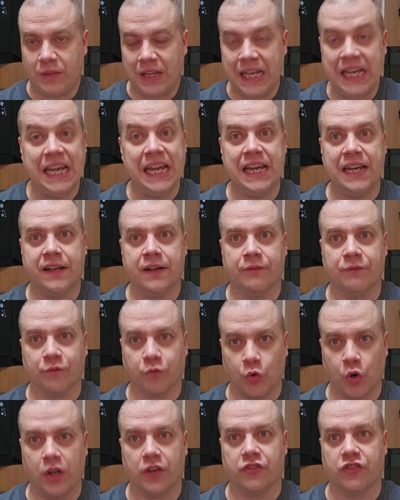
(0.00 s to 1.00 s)
He
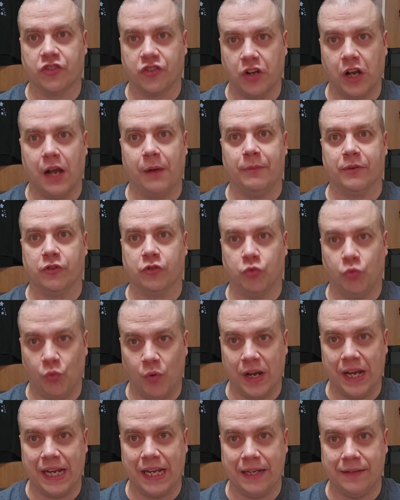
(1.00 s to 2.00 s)
confronts Thomas
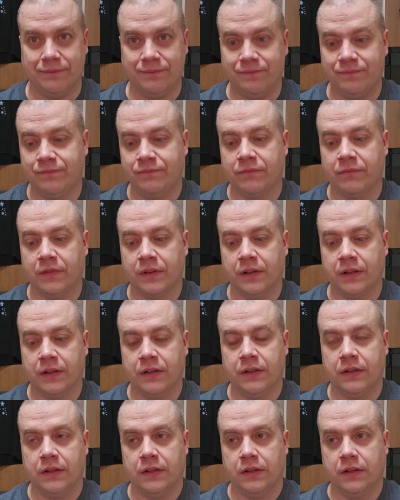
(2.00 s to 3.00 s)
Wayne
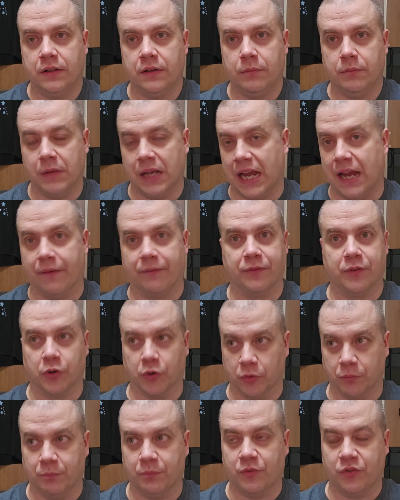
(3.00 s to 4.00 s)

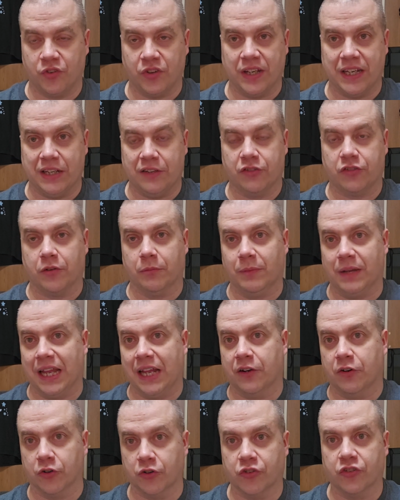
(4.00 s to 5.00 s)
after seeing some
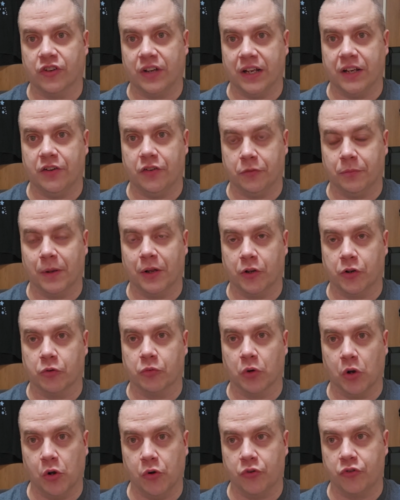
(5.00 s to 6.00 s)
letters that his mother
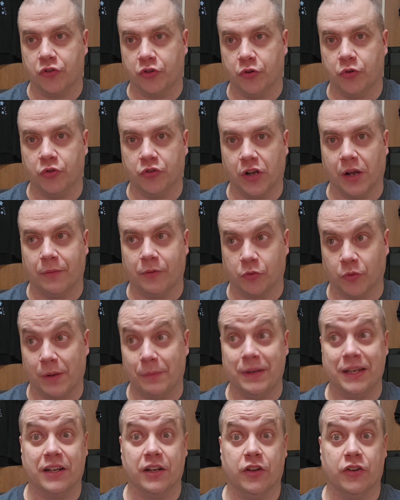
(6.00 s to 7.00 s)
wrote to Thomas Wayne
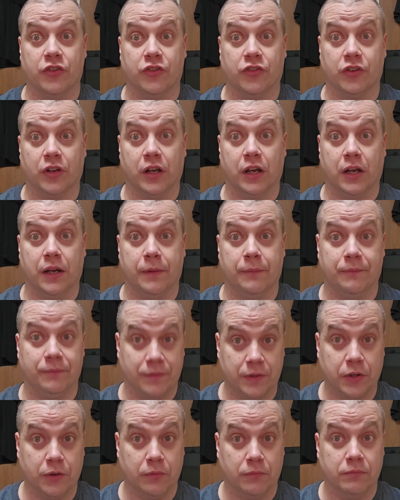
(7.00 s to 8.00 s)
because,
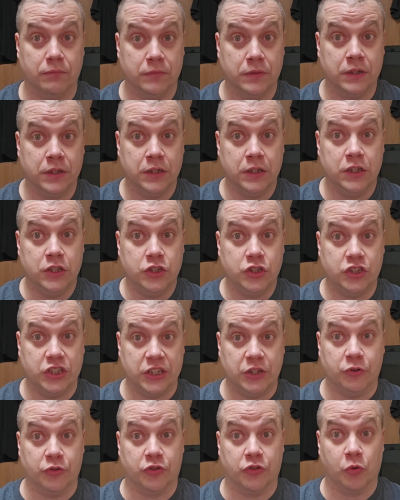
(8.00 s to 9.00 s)
she
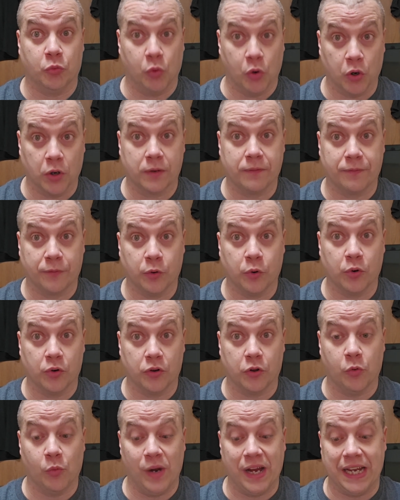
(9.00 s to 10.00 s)
used to work for
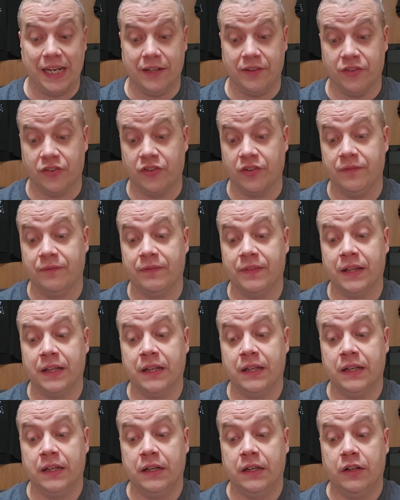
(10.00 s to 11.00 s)
the Waynes.
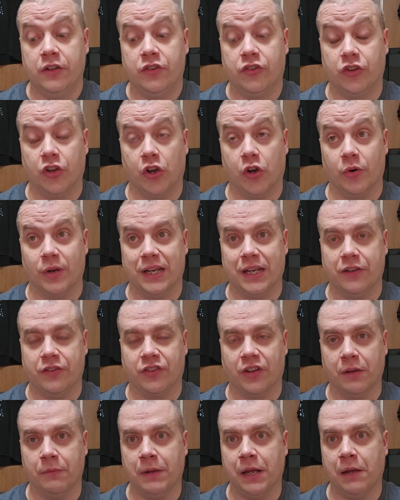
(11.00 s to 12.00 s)
So he
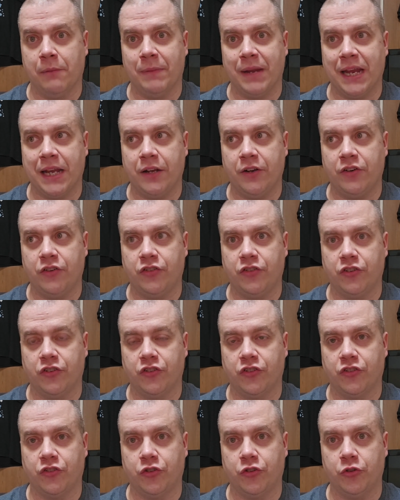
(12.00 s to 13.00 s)
somehow
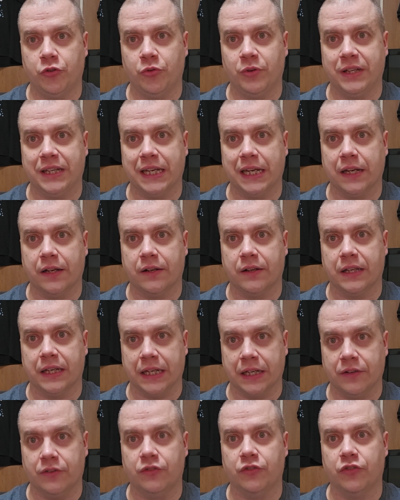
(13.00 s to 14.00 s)
manages to get
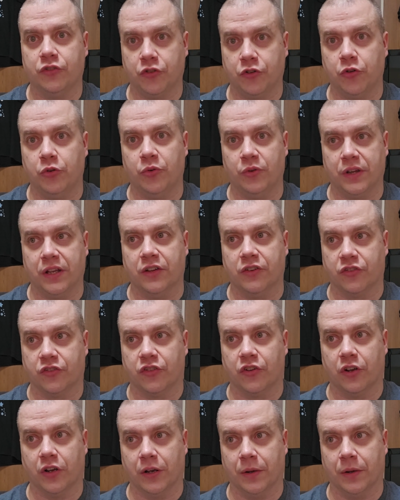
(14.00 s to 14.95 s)
into this,